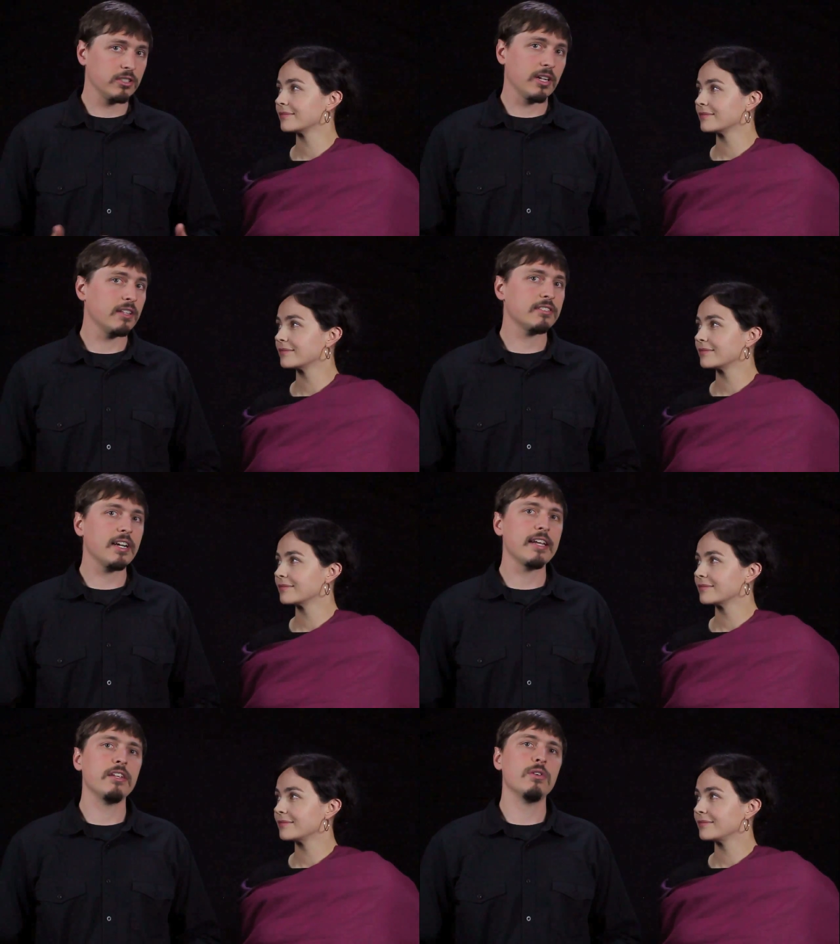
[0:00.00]
Speaker 1: you're on the
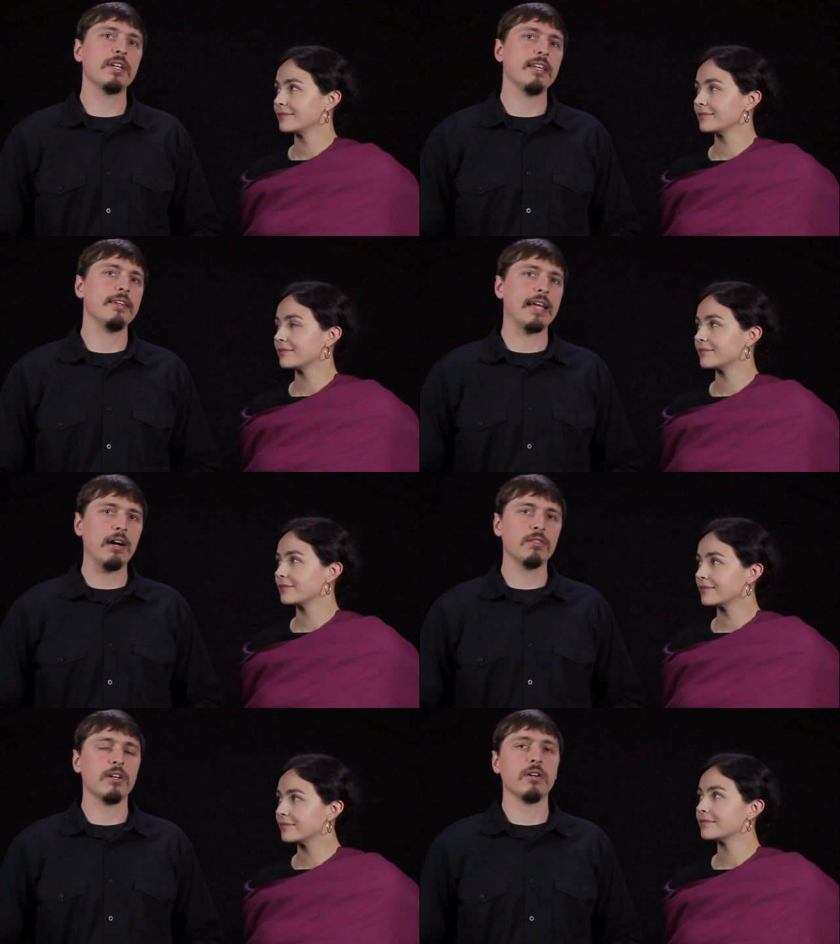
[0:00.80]
site, you can
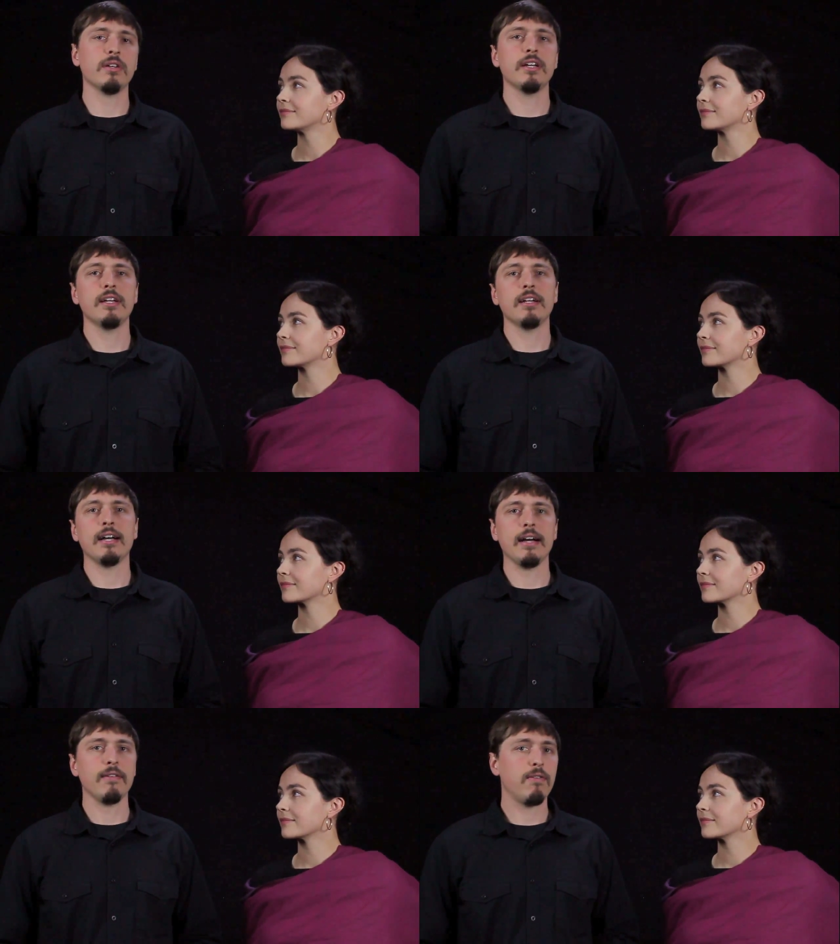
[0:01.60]
download
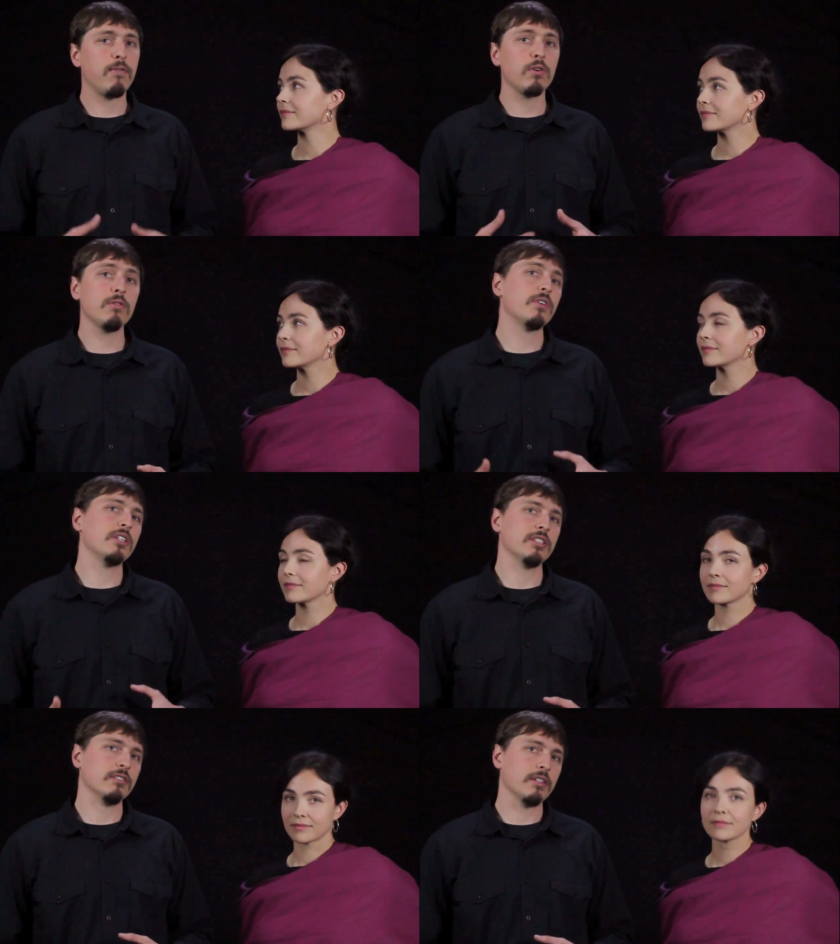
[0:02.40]
uh, full
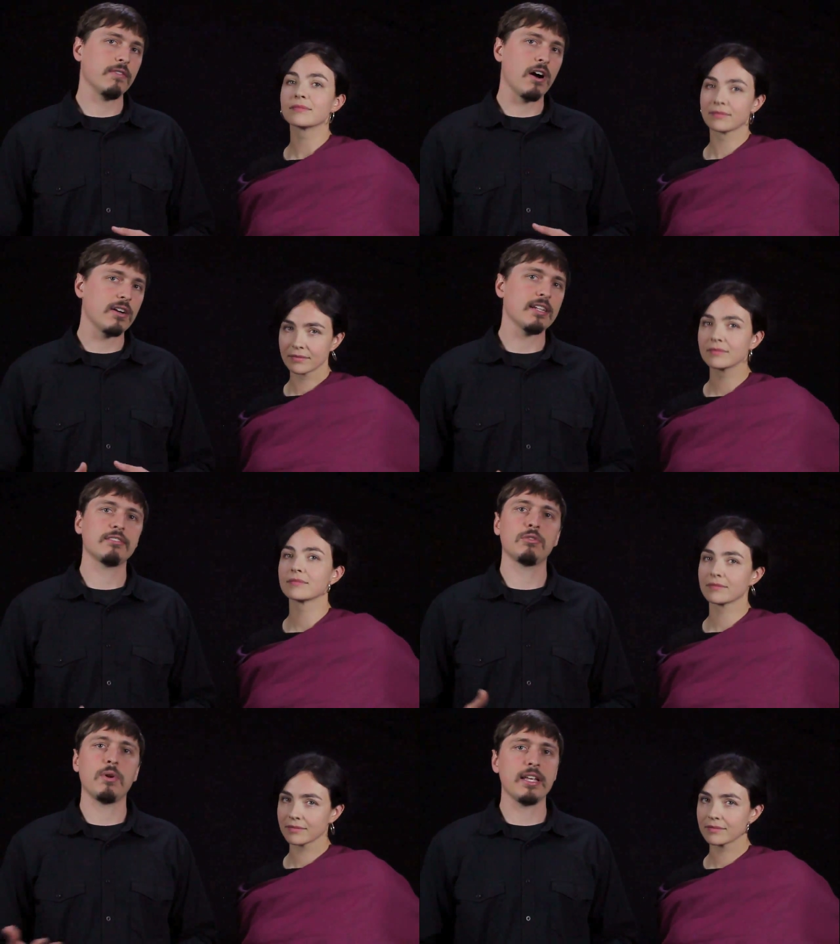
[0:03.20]
versions of
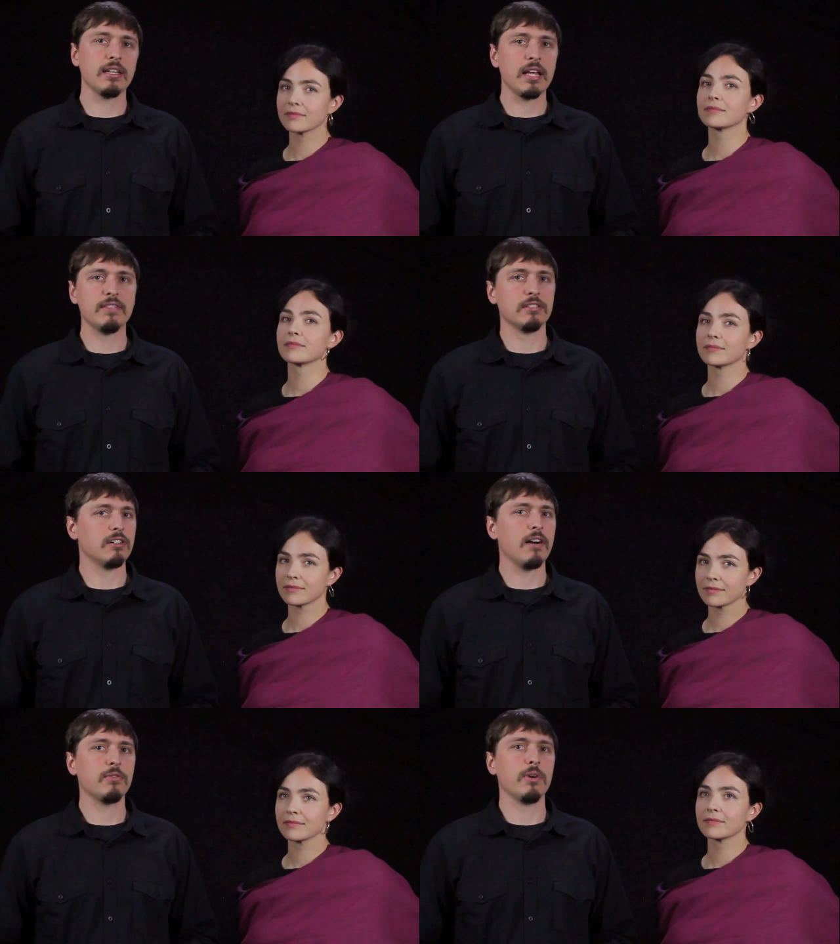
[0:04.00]
Autodesk 2011
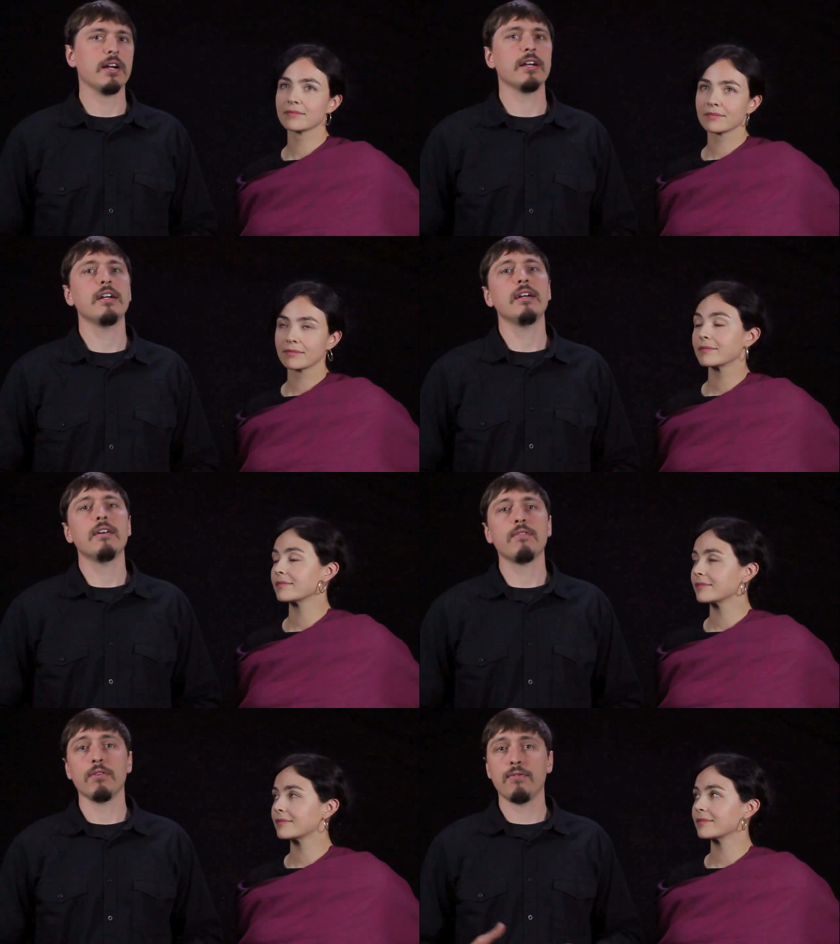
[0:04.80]
software
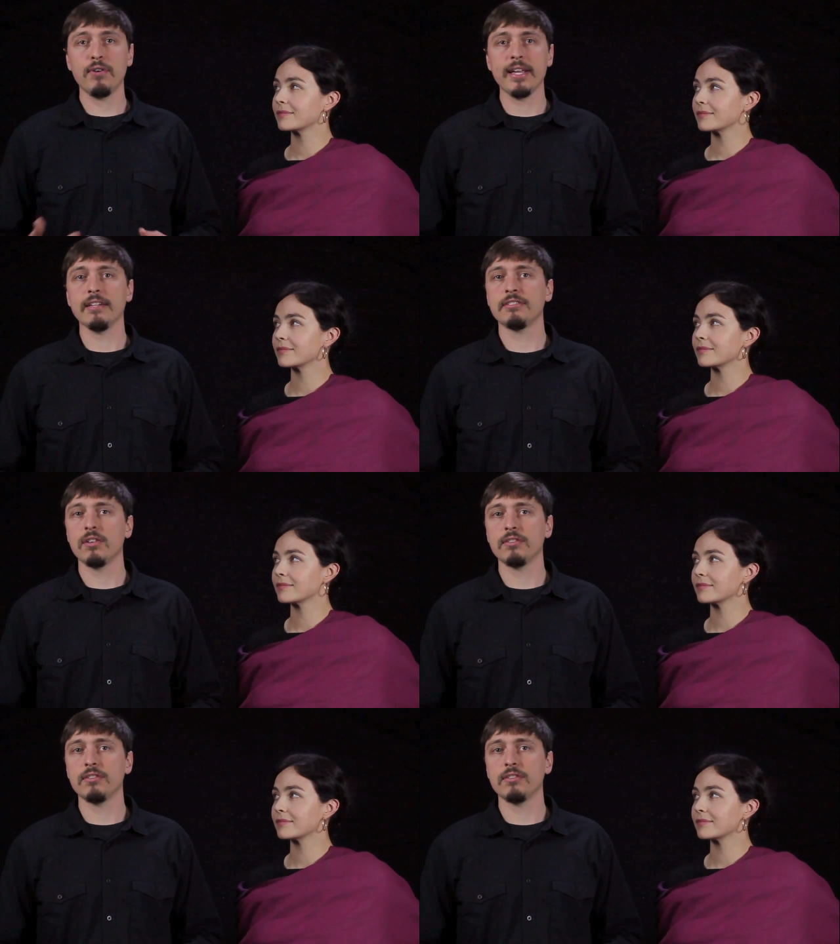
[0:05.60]
for free. So